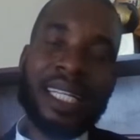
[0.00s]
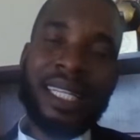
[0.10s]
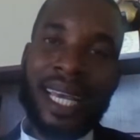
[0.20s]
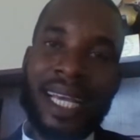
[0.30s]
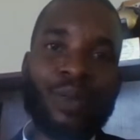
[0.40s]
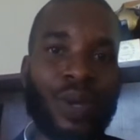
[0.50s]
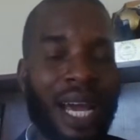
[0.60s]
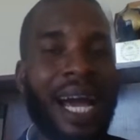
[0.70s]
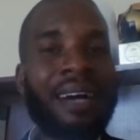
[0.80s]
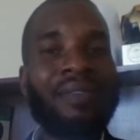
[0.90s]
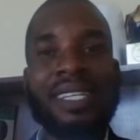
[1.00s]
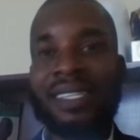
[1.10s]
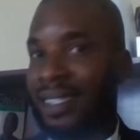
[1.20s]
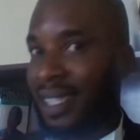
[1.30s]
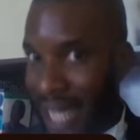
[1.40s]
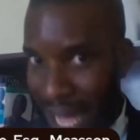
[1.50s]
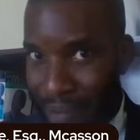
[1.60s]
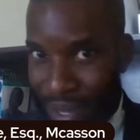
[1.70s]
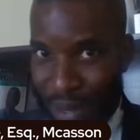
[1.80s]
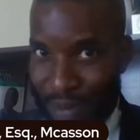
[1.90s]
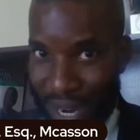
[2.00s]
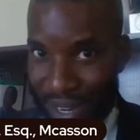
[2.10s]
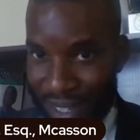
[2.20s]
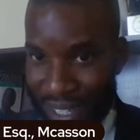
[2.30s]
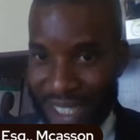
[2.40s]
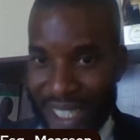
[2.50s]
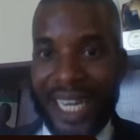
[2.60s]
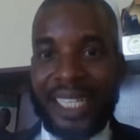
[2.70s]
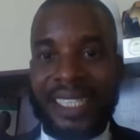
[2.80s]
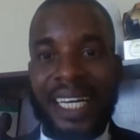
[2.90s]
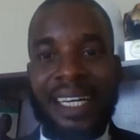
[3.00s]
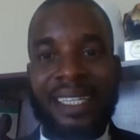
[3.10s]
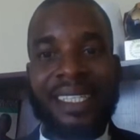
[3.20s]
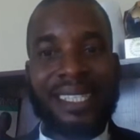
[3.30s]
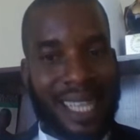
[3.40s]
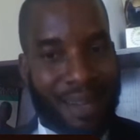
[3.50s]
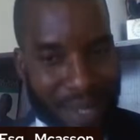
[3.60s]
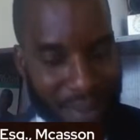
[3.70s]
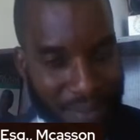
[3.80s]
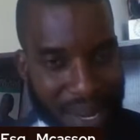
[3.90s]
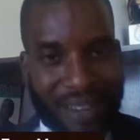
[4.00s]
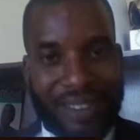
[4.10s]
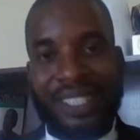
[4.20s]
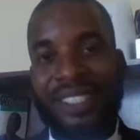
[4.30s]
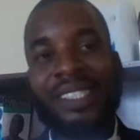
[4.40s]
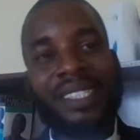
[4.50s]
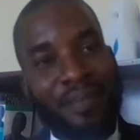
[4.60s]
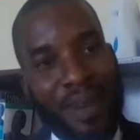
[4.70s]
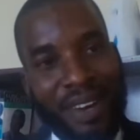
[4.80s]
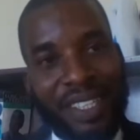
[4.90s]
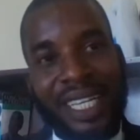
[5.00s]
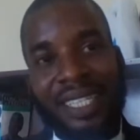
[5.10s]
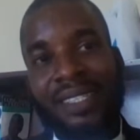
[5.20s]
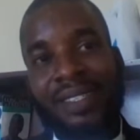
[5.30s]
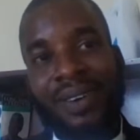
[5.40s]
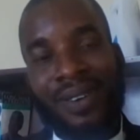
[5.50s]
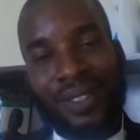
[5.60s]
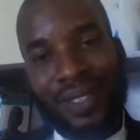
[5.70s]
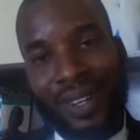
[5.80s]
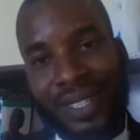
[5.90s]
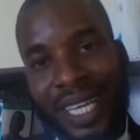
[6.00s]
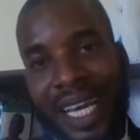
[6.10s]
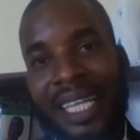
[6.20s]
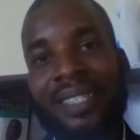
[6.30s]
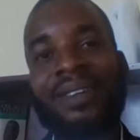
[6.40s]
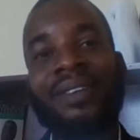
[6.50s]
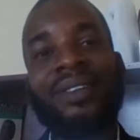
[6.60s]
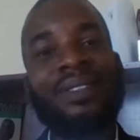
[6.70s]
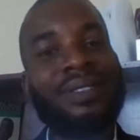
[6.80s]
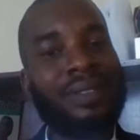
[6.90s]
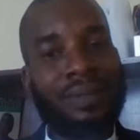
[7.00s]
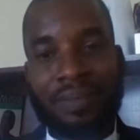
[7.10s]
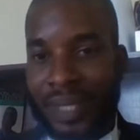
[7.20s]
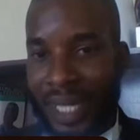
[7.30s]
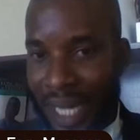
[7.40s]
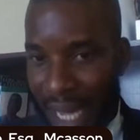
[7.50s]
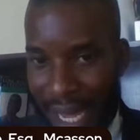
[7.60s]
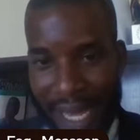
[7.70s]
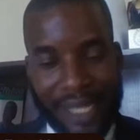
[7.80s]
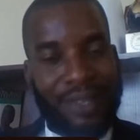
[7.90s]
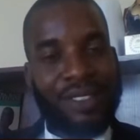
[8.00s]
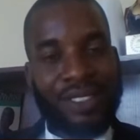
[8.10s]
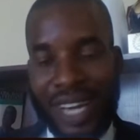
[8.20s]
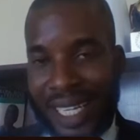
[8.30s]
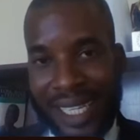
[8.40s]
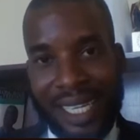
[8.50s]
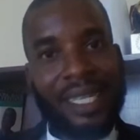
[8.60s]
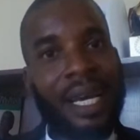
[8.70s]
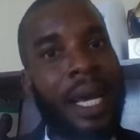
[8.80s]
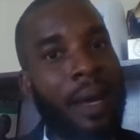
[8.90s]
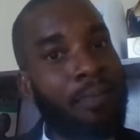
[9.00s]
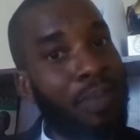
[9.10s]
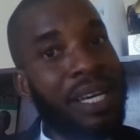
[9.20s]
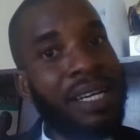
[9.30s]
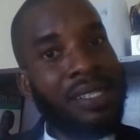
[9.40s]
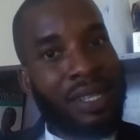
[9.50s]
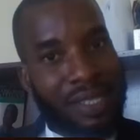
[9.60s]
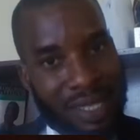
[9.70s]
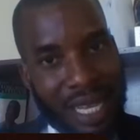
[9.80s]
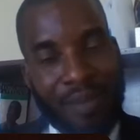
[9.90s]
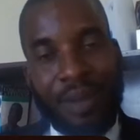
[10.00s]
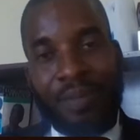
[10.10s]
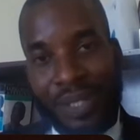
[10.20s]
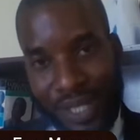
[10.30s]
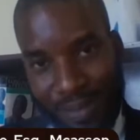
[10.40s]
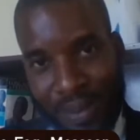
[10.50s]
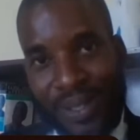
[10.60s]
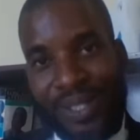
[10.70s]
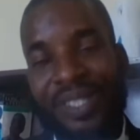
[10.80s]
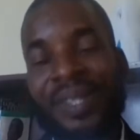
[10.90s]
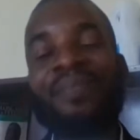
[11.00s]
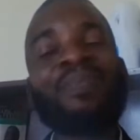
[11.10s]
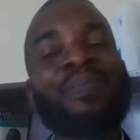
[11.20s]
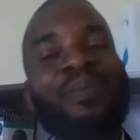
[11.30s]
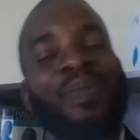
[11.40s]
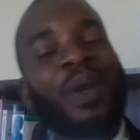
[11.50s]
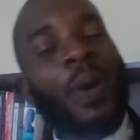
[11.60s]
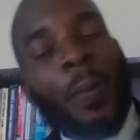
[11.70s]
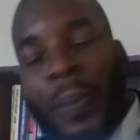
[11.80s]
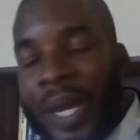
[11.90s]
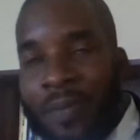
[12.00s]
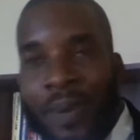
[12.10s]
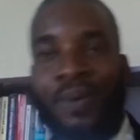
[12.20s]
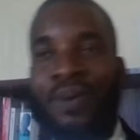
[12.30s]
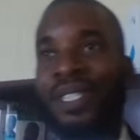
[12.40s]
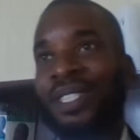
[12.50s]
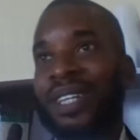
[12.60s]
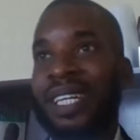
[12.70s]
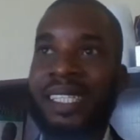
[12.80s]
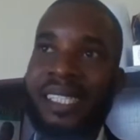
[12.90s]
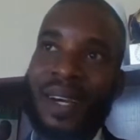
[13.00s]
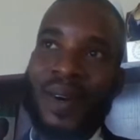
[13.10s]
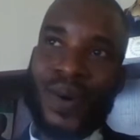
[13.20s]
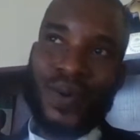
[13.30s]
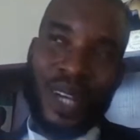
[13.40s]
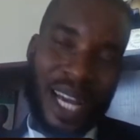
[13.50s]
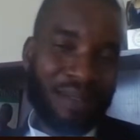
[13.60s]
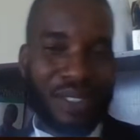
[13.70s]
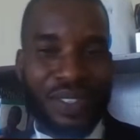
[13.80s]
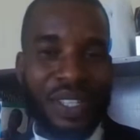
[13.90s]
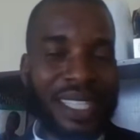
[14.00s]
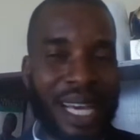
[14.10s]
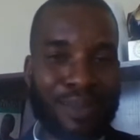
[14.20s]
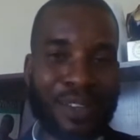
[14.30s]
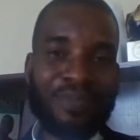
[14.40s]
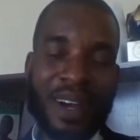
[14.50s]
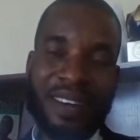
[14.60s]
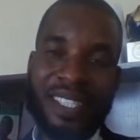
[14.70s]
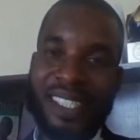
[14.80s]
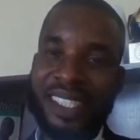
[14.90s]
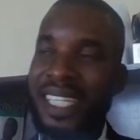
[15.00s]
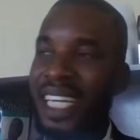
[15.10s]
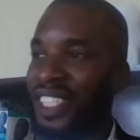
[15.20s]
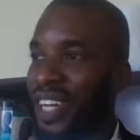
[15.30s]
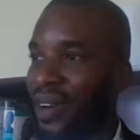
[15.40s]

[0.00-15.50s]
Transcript: Then we have Islamic marriage. Now, Islamic marriage is a marriage that is conducted or contracted based on Islamic principles. People will usually say, oh, we have three types of marriages in Nigeria.